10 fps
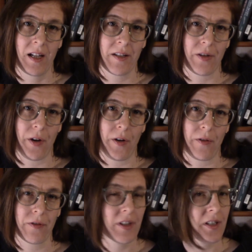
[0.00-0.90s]
So
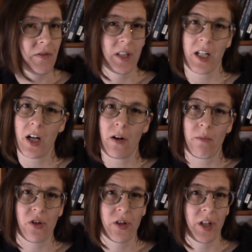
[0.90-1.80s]
for this video, I'm
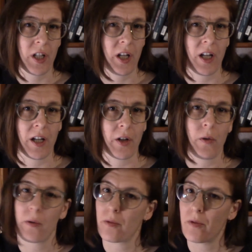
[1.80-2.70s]
just gonna go
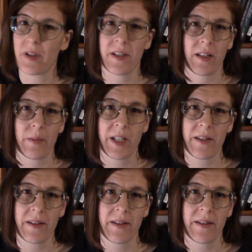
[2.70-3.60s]
through the
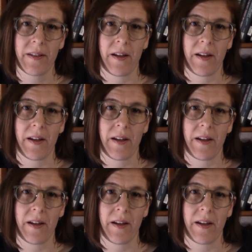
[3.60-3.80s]
syllabus,